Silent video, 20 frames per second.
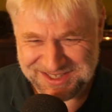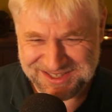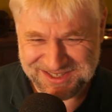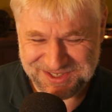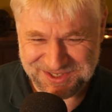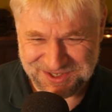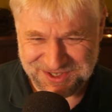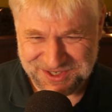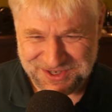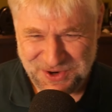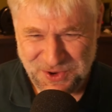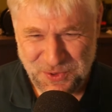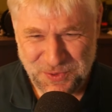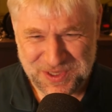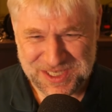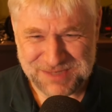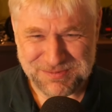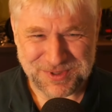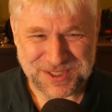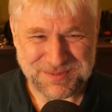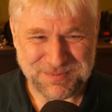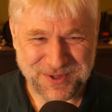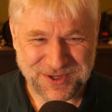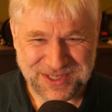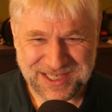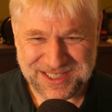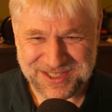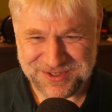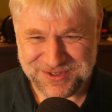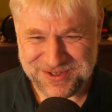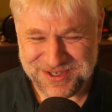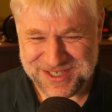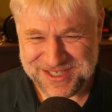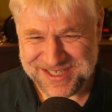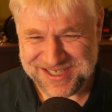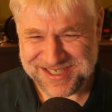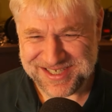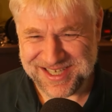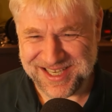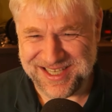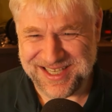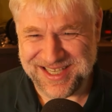they're always responding to us.